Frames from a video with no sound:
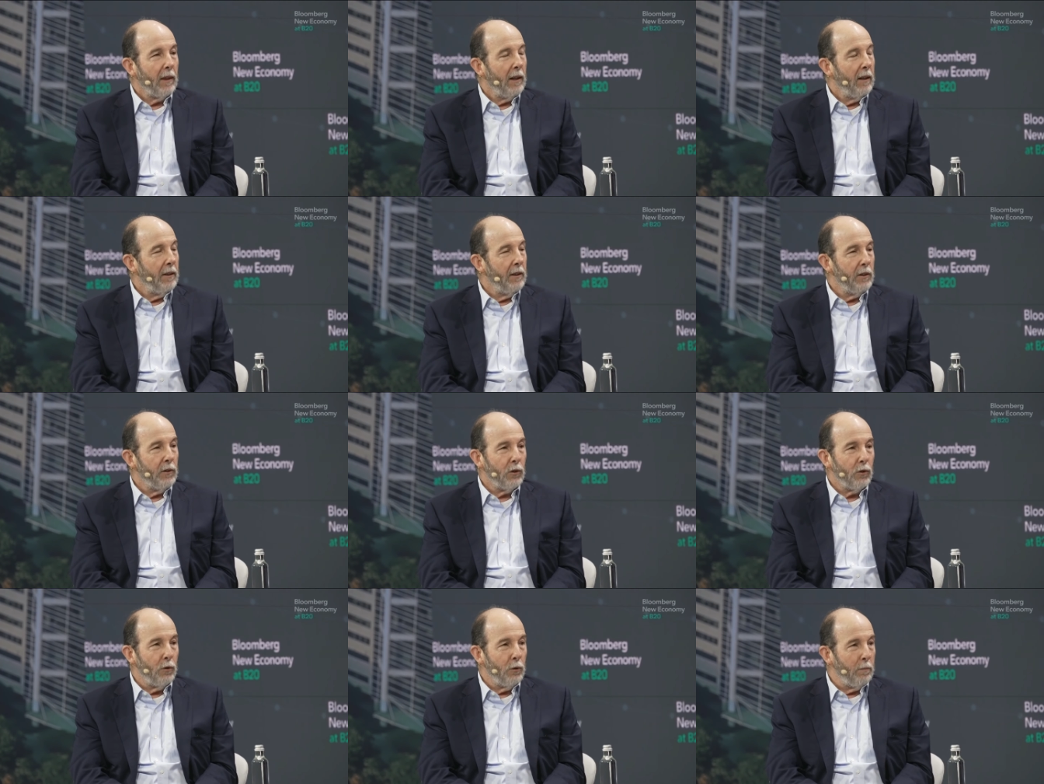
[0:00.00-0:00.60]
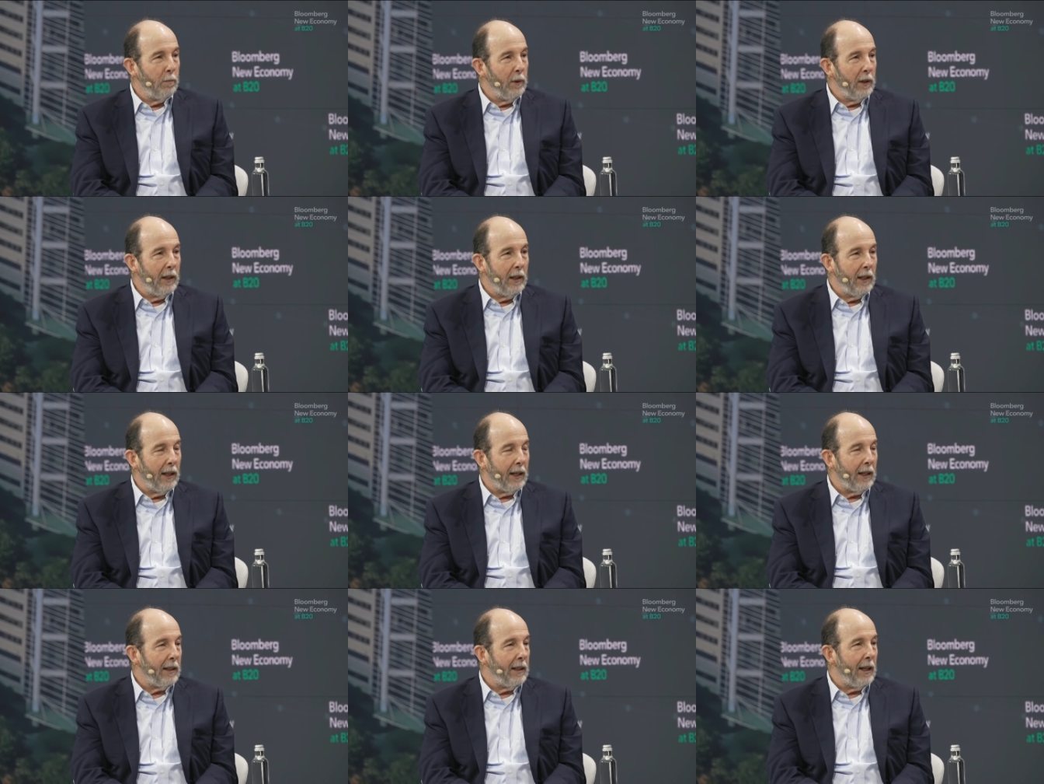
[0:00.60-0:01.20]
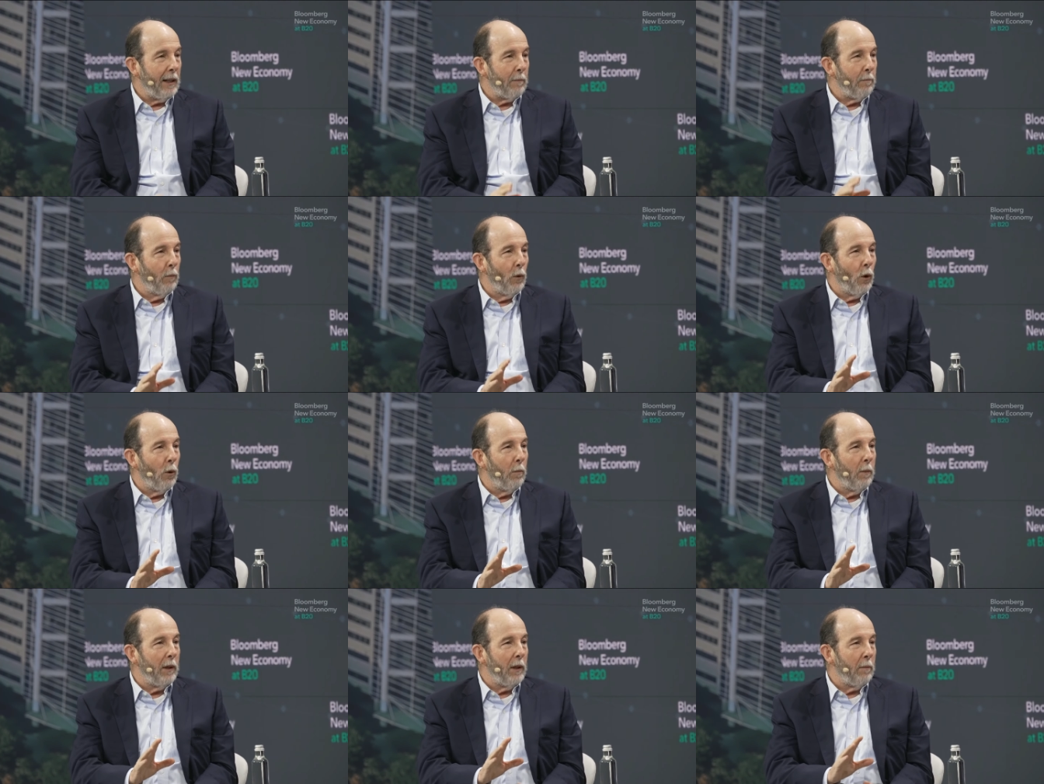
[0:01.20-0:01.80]
This could be like that
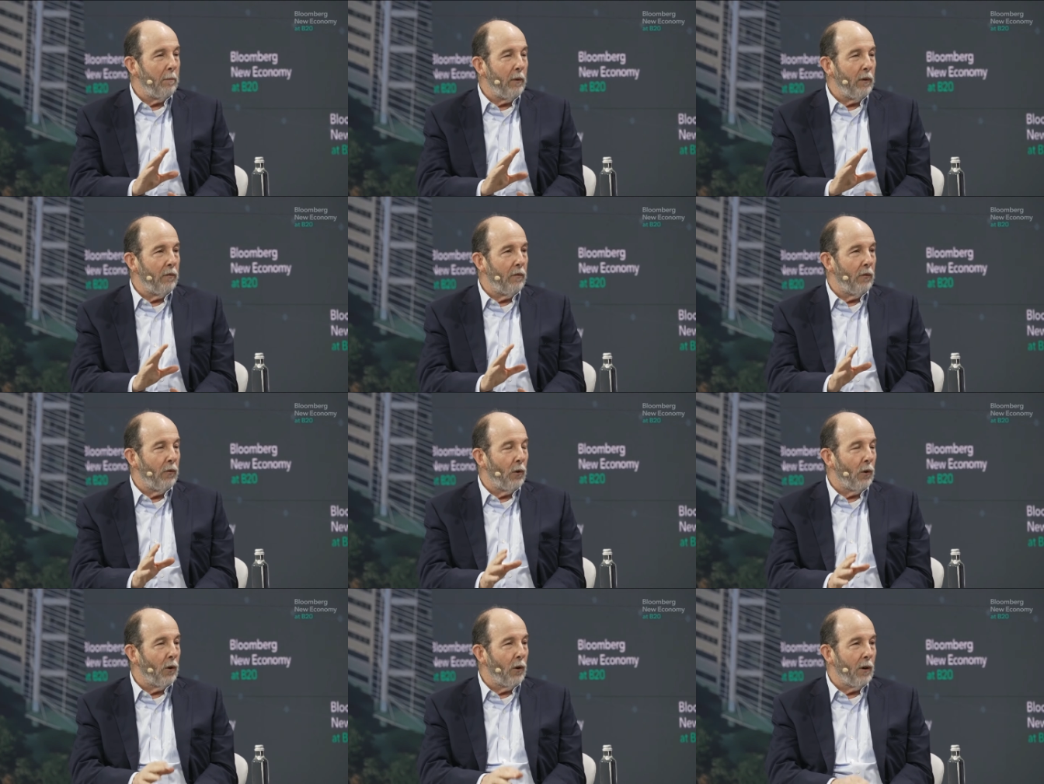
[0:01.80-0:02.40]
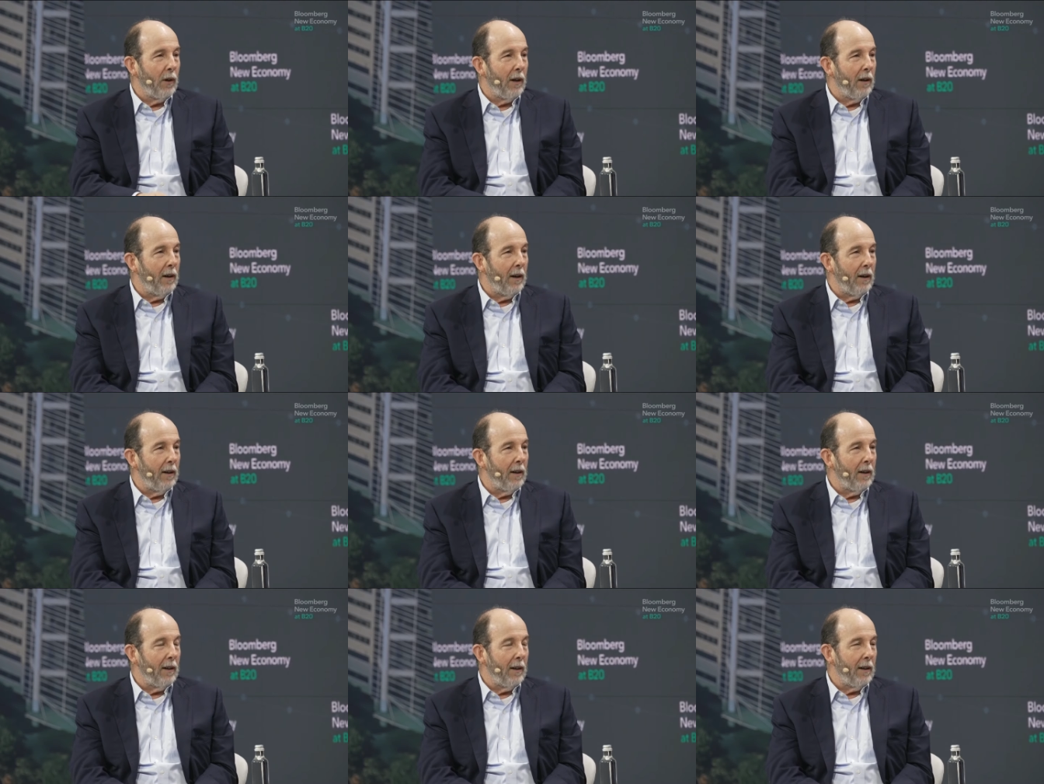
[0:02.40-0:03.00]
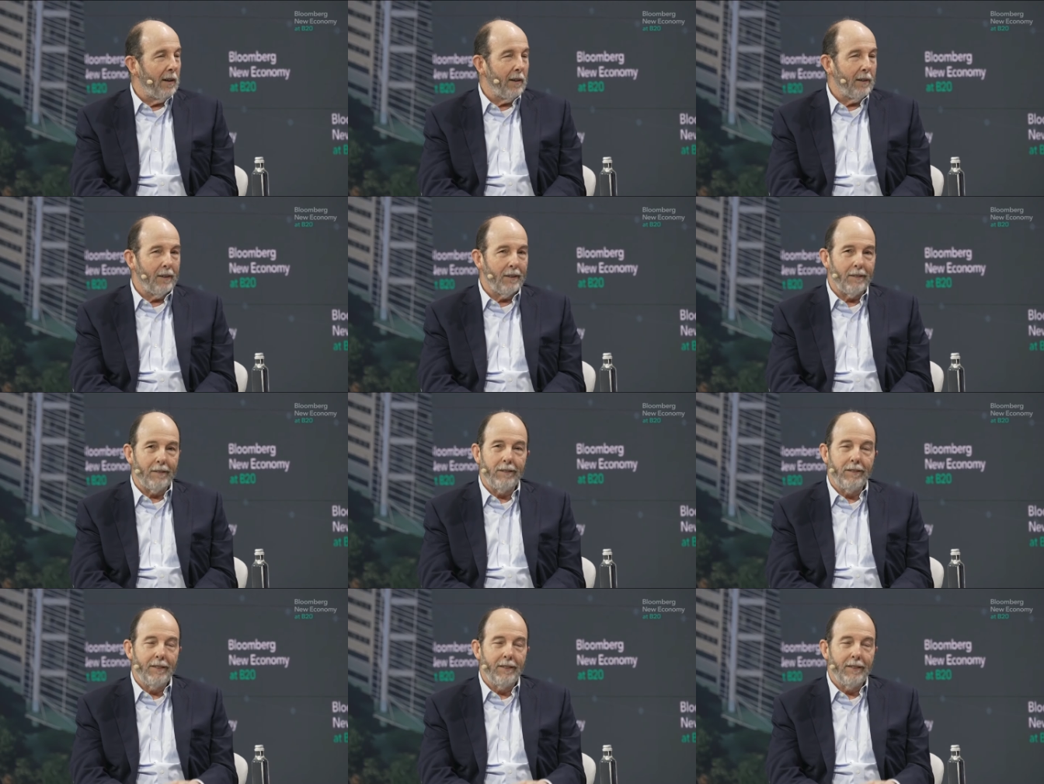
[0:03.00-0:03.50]
moment before a